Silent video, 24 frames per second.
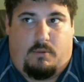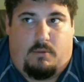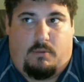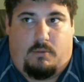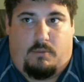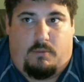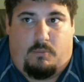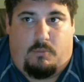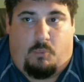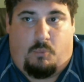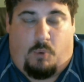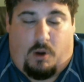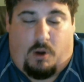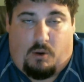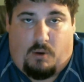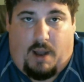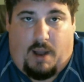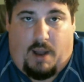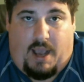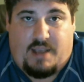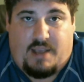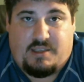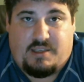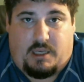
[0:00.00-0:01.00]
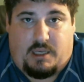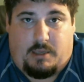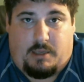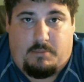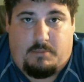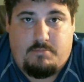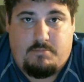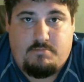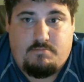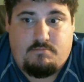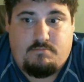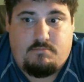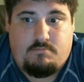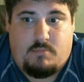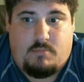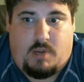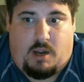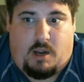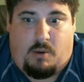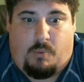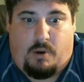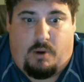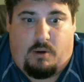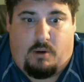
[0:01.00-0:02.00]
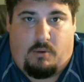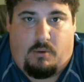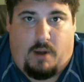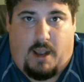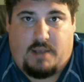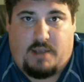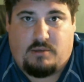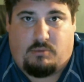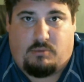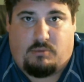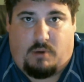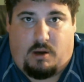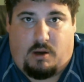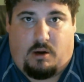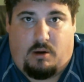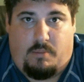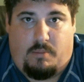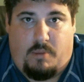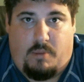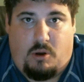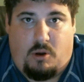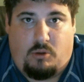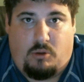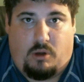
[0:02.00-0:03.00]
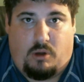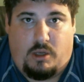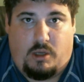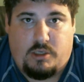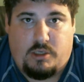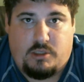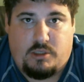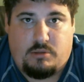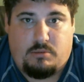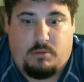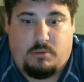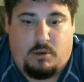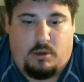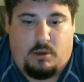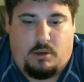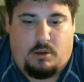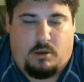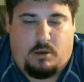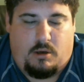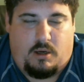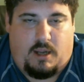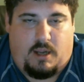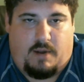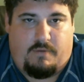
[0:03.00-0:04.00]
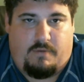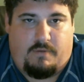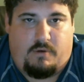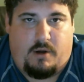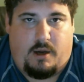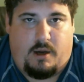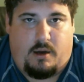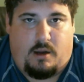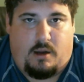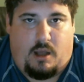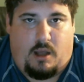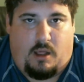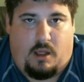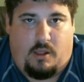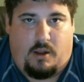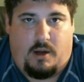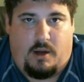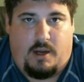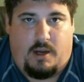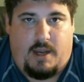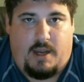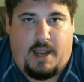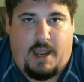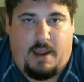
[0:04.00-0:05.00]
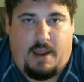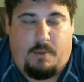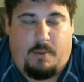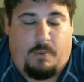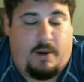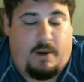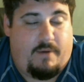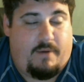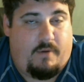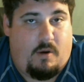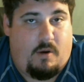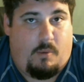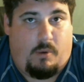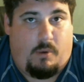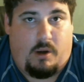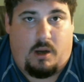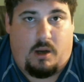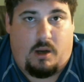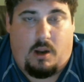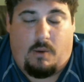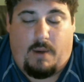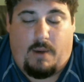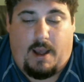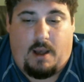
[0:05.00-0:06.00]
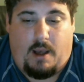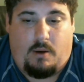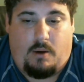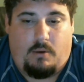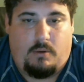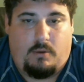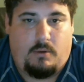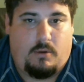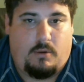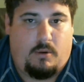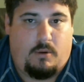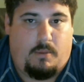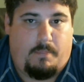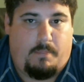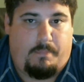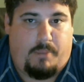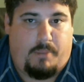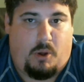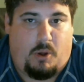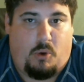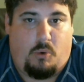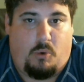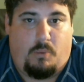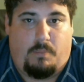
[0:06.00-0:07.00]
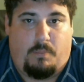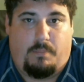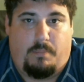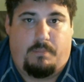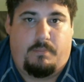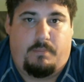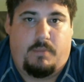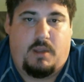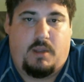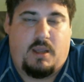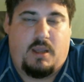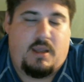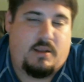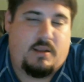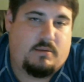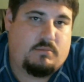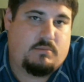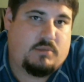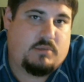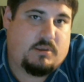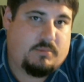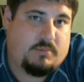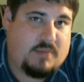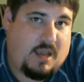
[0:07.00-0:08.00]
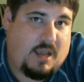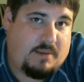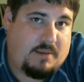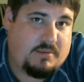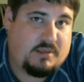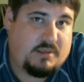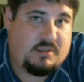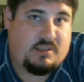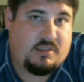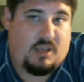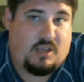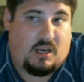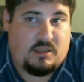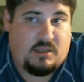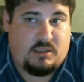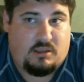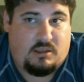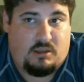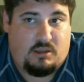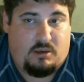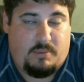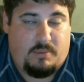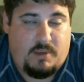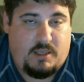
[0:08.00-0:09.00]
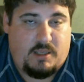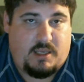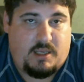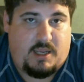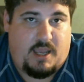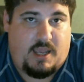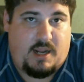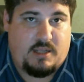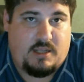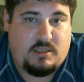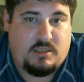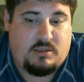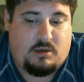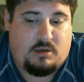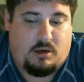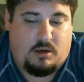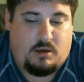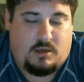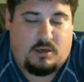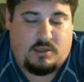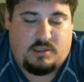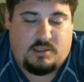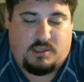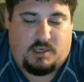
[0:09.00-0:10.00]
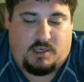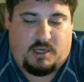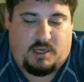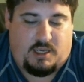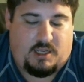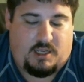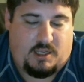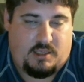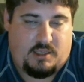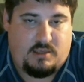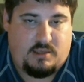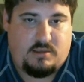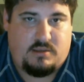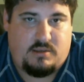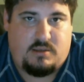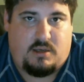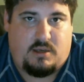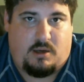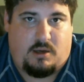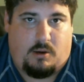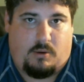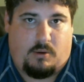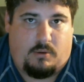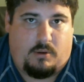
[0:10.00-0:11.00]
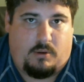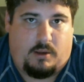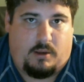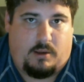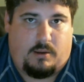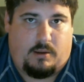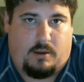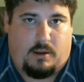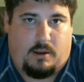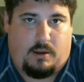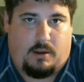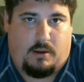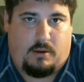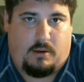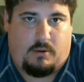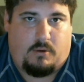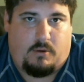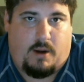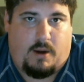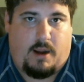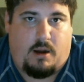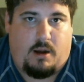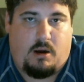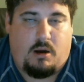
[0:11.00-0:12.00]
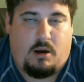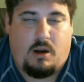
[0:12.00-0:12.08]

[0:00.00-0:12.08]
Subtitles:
Winterizing, I winterize it right on the boat launch, cover it, call it a day. Whenever I want to go out, boom. Sometimes it sucks a little bit to get it started because it is, a cranker